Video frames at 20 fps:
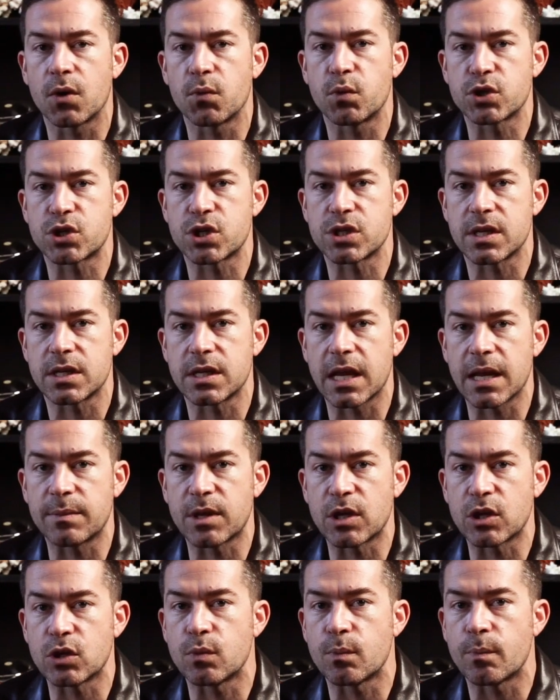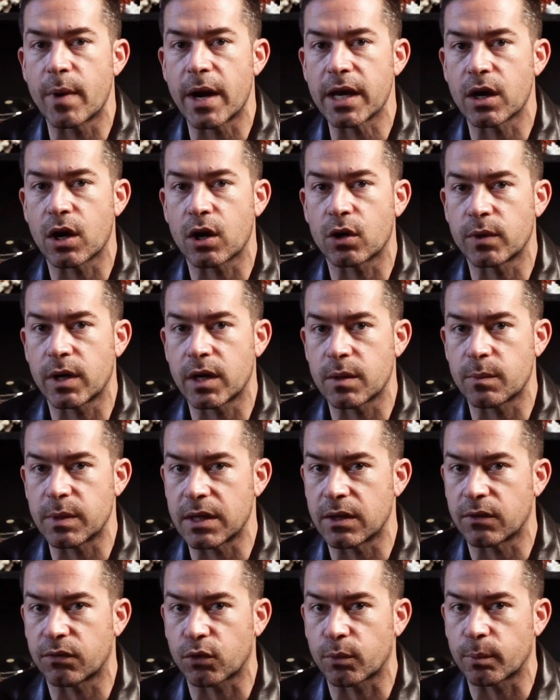which is a name that you might already
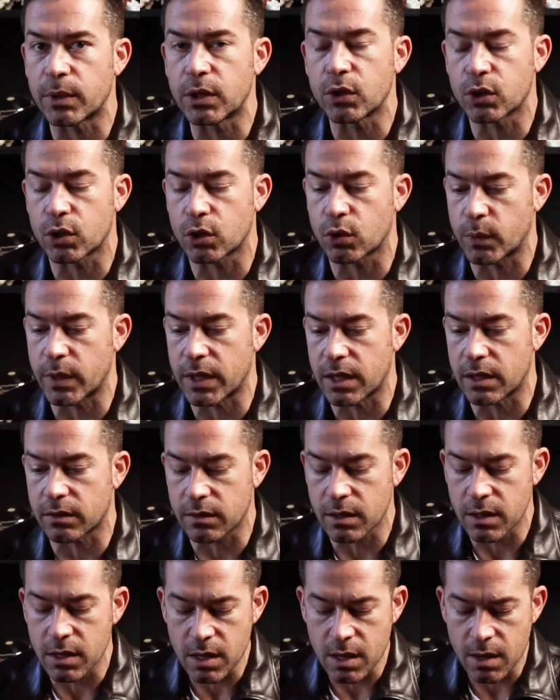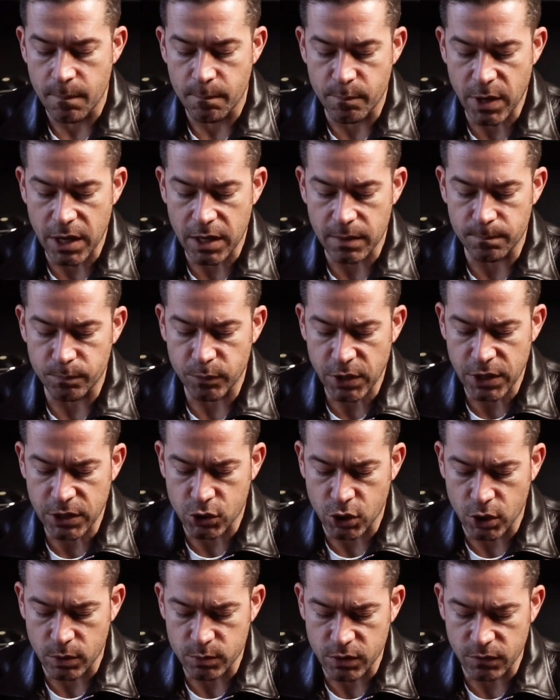be familiar with. But in
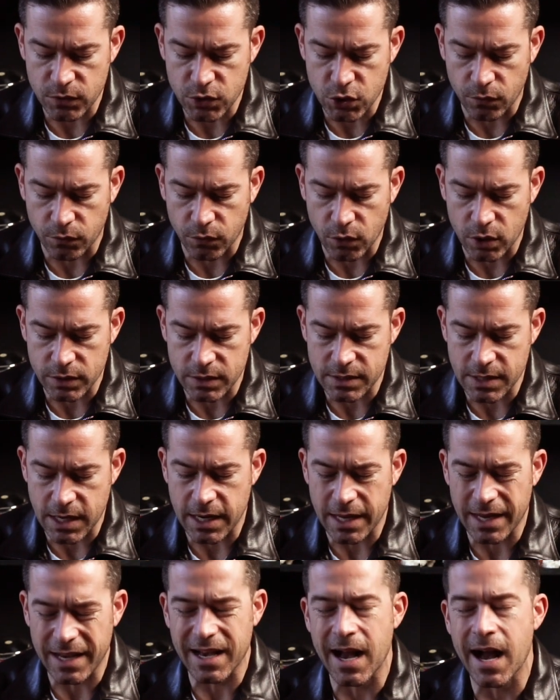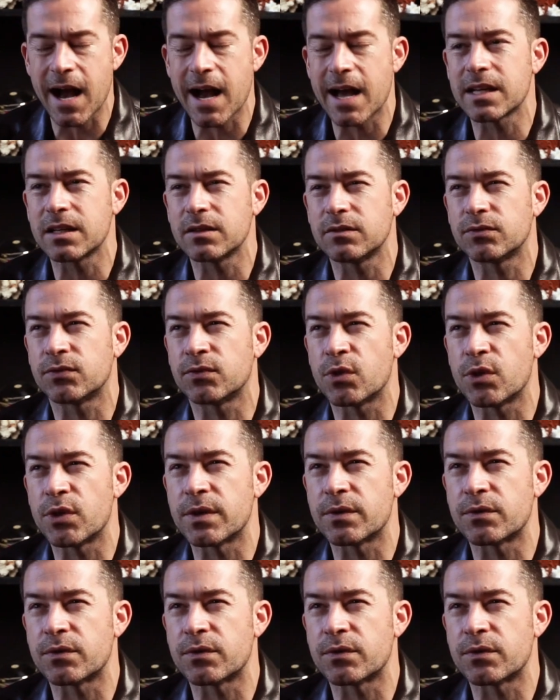terms of its overall design, it kind of